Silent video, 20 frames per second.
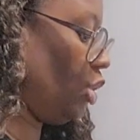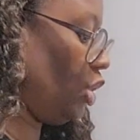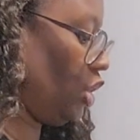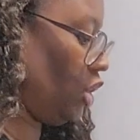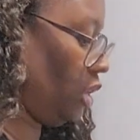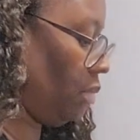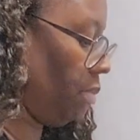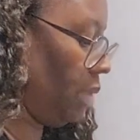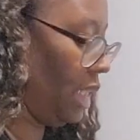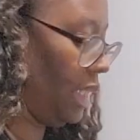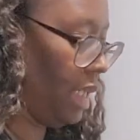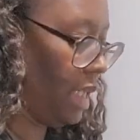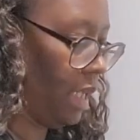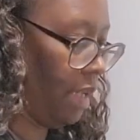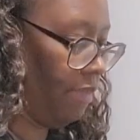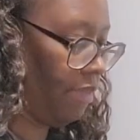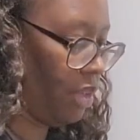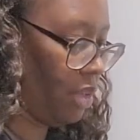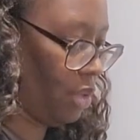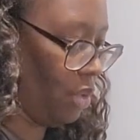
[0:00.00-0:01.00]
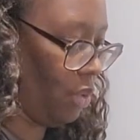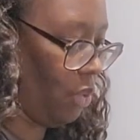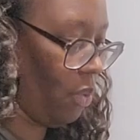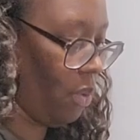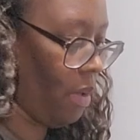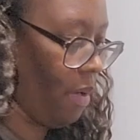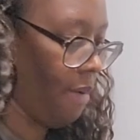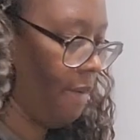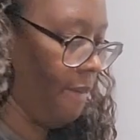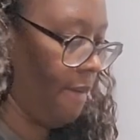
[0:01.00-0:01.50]
should be enough
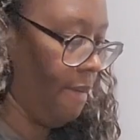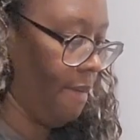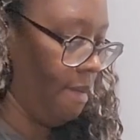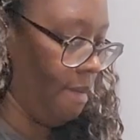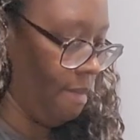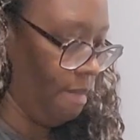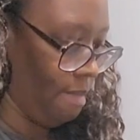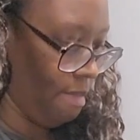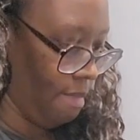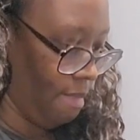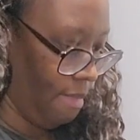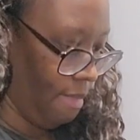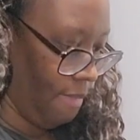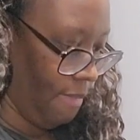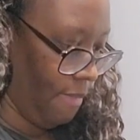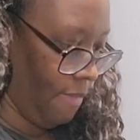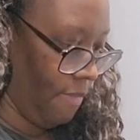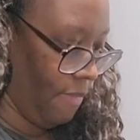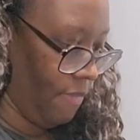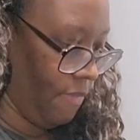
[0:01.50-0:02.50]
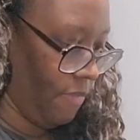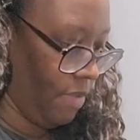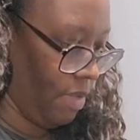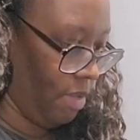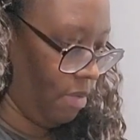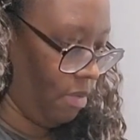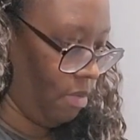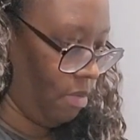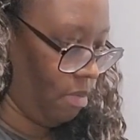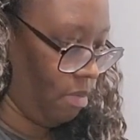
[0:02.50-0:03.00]
to
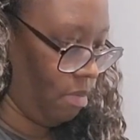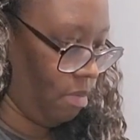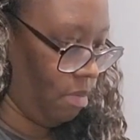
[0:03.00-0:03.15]
fill